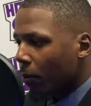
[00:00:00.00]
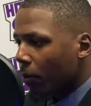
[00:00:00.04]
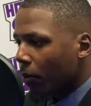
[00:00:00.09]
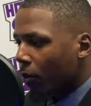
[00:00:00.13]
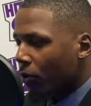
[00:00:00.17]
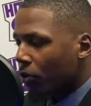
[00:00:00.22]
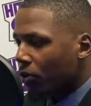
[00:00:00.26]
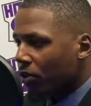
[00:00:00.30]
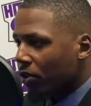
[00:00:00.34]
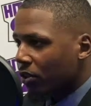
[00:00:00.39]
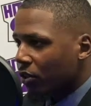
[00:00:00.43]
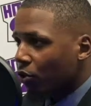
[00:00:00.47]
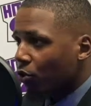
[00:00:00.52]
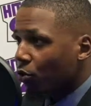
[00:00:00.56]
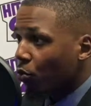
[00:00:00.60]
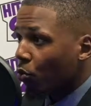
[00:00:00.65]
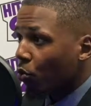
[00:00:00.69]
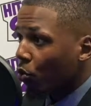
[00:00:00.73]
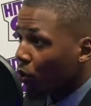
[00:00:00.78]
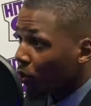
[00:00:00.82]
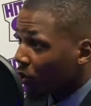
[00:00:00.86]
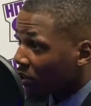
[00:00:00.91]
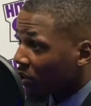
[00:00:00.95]
person who
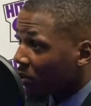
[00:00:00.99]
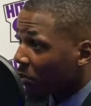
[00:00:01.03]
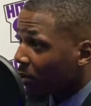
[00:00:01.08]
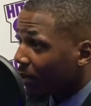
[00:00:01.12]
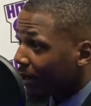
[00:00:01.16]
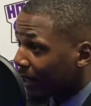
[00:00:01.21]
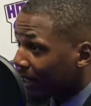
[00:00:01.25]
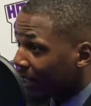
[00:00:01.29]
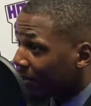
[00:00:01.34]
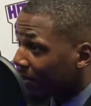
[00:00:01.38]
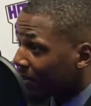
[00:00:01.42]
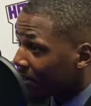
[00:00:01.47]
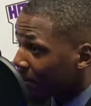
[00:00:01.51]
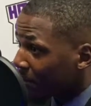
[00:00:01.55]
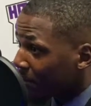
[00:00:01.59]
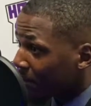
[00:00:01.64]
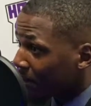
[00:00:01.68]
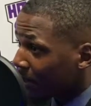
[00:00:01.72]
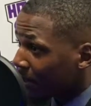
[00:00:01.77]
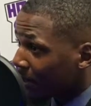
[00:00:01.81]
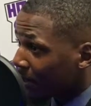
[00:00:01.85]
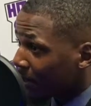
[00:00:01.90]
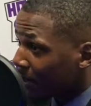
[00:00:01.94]
wants to believe
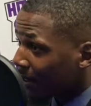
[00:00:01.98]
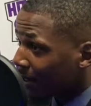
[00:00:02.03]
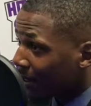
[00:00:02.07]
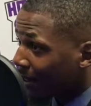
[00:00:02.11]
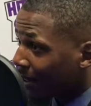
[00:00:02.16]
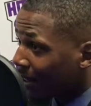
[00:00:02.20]
something